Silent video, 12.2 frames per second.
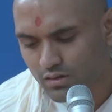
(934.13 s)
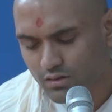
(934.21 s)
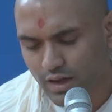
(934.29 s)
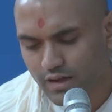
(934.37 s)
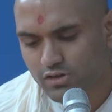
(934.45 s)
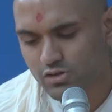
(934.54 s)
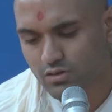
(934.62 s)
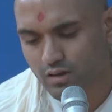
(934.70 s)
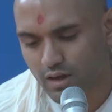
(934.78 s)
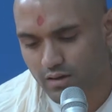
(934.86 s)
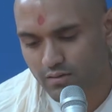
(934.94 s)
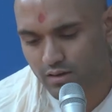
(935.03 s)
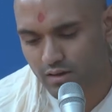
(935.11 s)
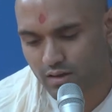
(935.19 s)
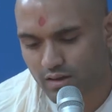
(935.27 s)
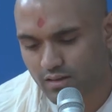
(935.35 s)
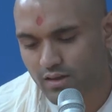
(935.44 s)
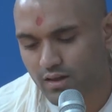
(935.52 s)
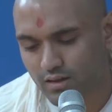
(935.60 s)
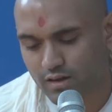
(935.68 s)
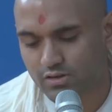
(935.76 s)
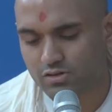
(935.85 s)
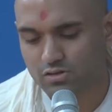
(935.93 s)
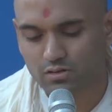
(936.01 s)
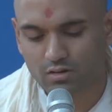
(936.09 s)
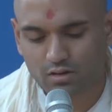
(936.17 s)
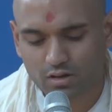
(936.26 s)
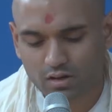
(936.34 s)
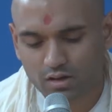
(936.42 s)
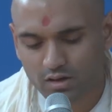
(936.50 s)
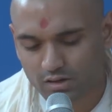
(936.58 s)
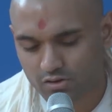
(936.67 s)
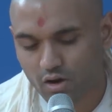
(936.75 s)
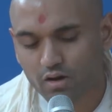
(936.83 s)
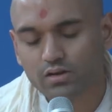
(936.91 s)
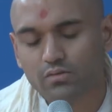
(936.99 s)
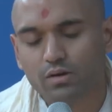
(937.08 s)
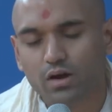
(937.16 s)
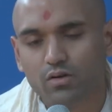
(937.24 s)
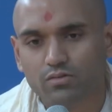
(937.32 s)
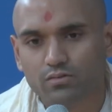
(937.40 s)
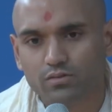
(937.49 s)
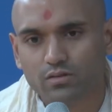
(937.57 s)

lecture, and in that lecture, he talked about